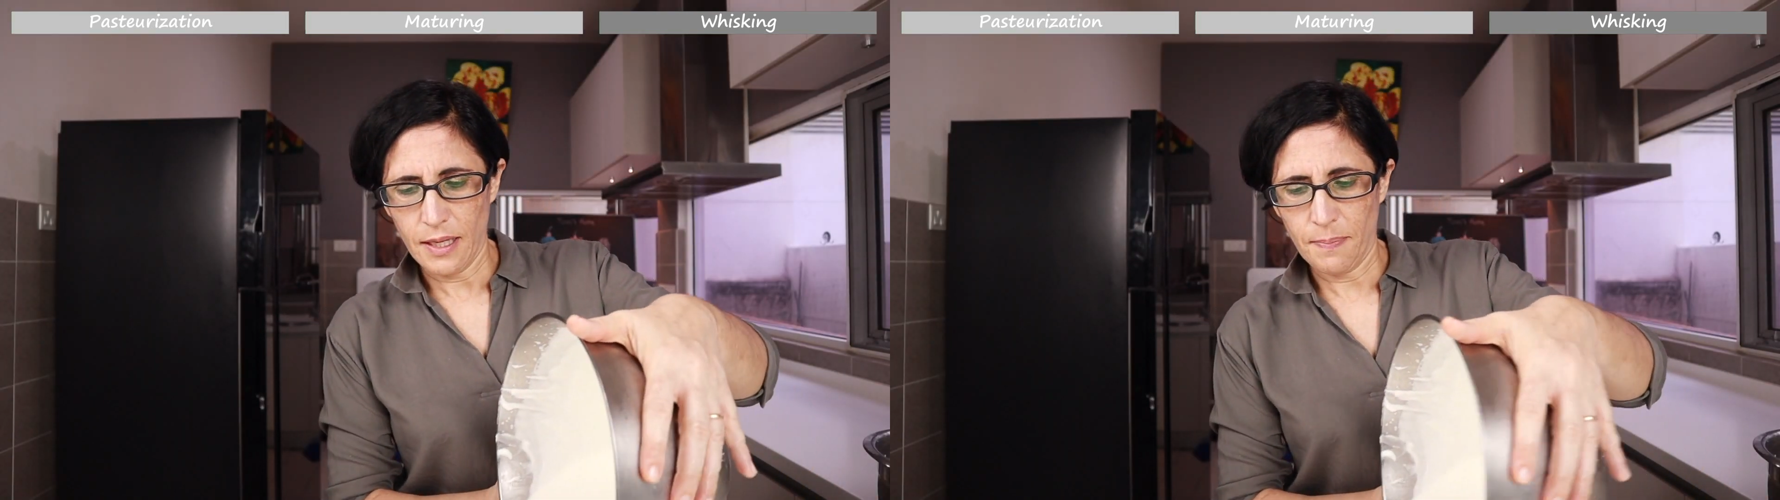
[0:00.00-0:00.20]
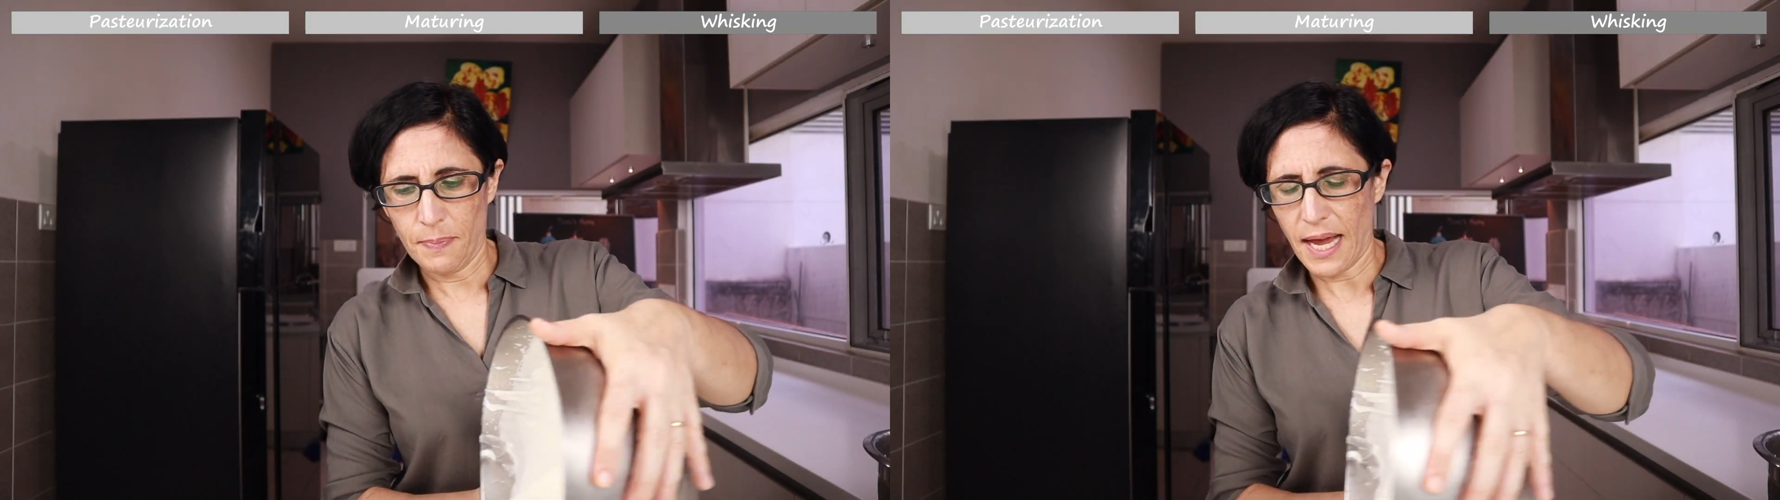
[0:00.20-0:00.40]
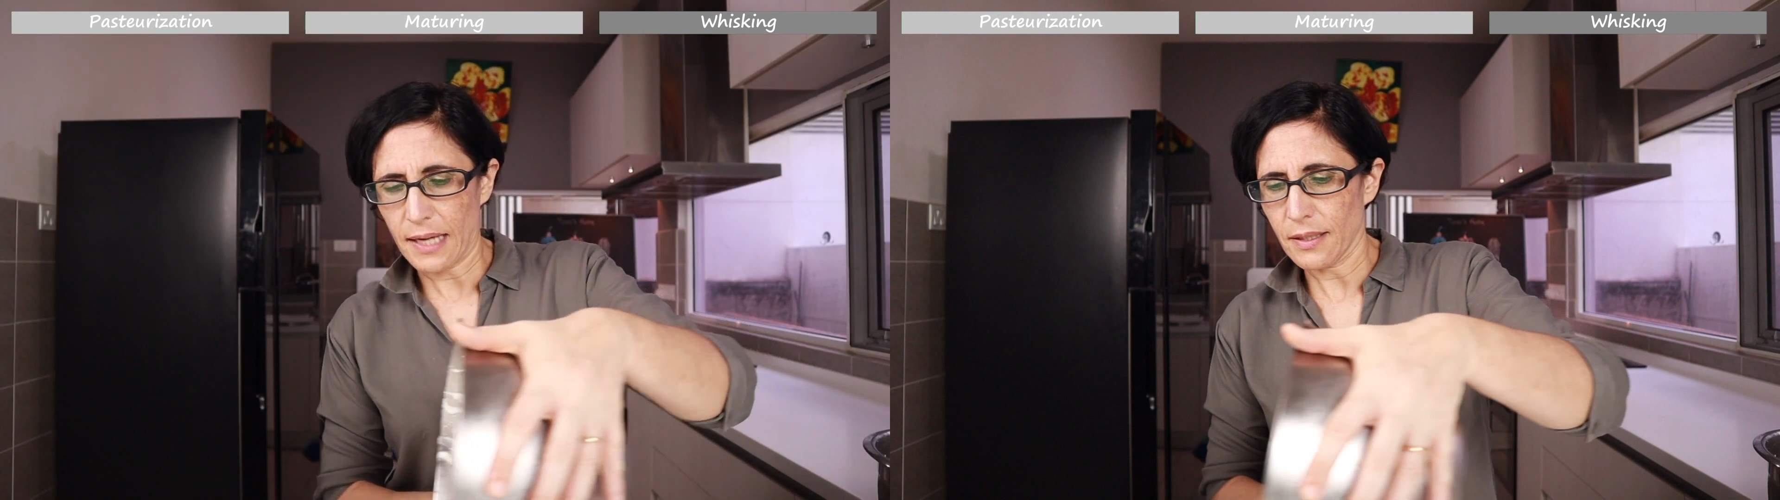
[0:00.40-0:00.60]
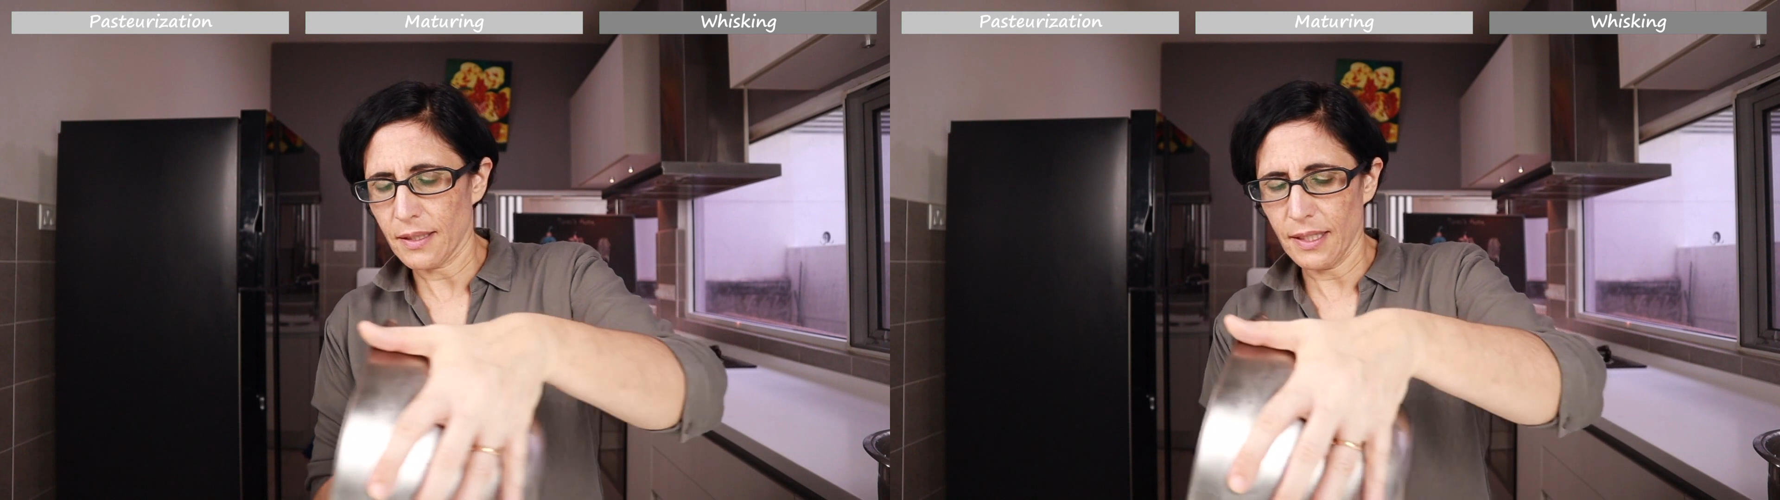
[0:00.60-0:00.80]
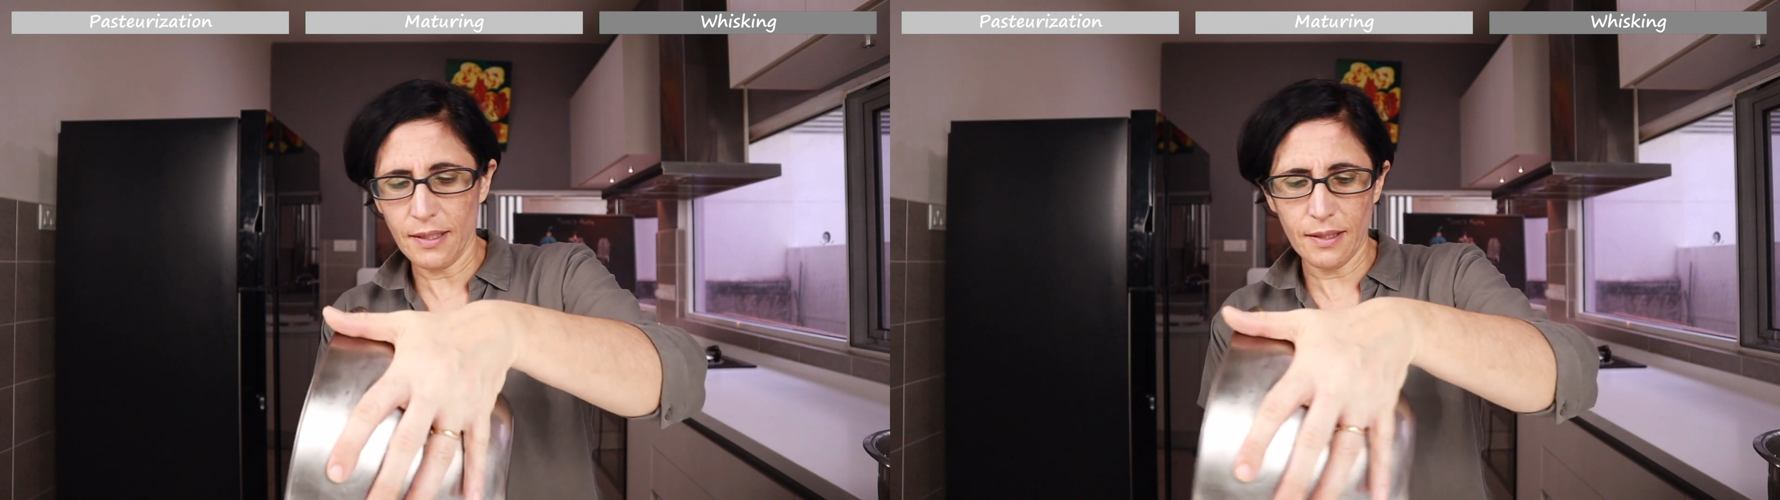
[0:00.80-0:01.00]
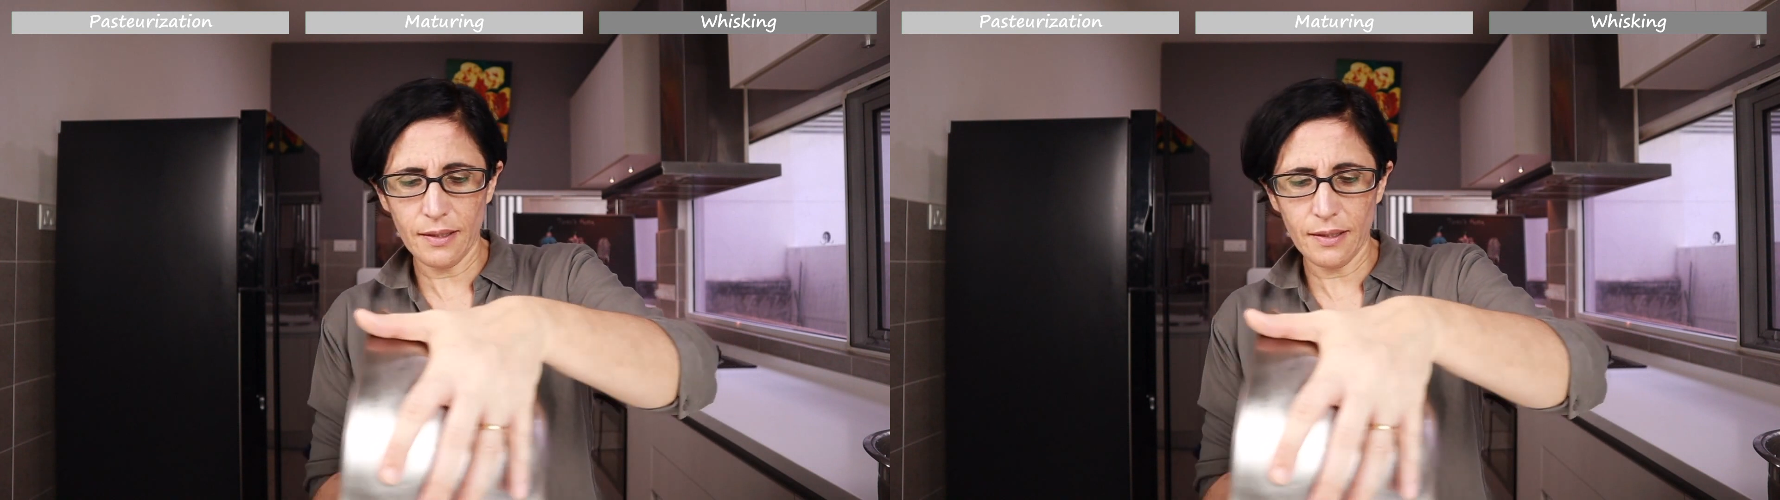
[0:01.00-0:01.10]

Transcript: the plastic